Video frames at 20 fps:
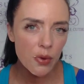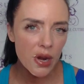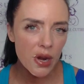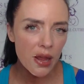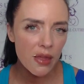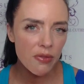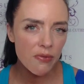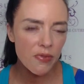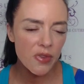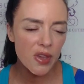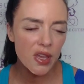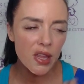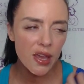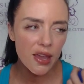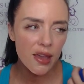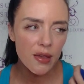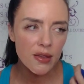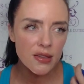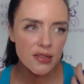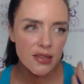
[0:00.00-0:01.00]
what I feel
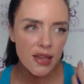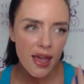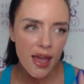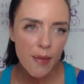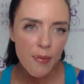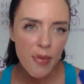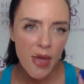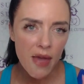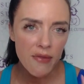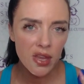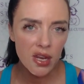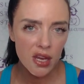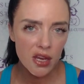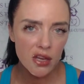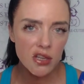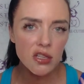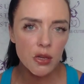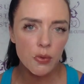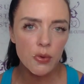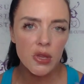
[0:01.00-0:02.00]
like I'm having an
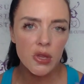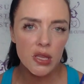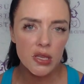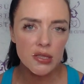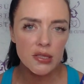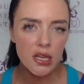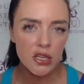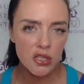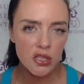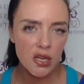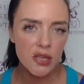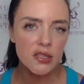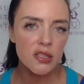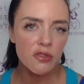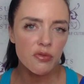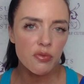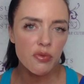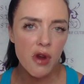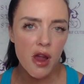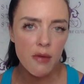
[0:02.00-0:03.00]
issue with is
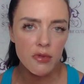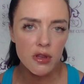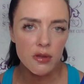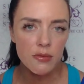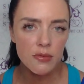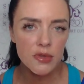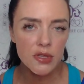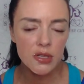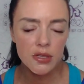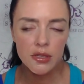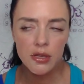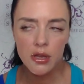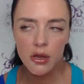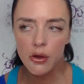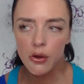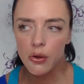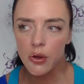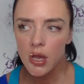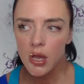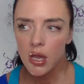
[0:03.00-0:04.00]
digestive problems.
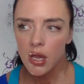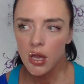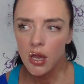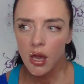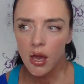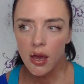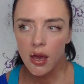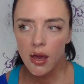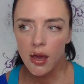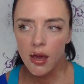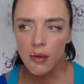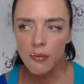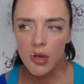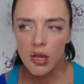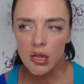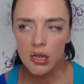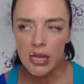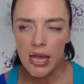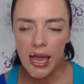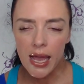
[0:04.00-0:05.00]
So
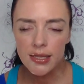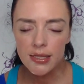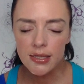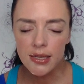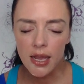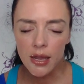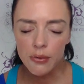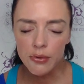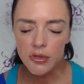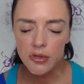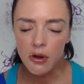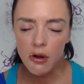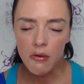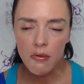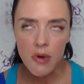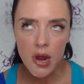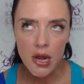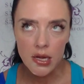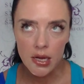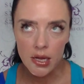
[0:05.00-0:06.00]
last night was
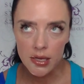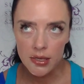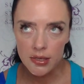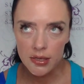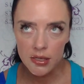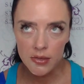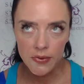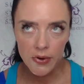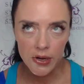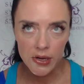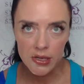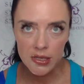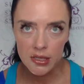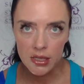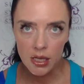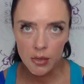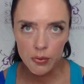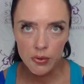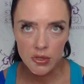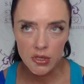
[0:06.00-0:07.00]
horrendous as far as
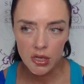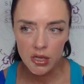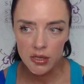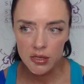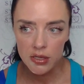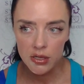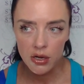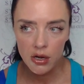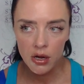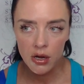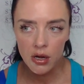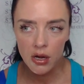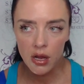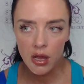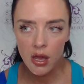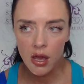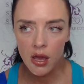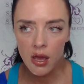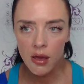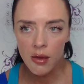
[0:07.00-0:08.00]
sleep was concerned.
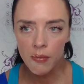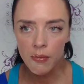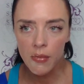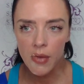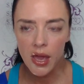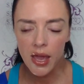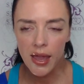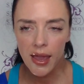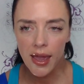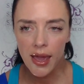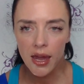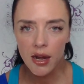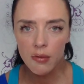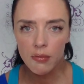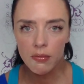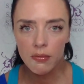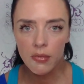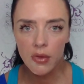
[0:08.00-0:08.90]
I had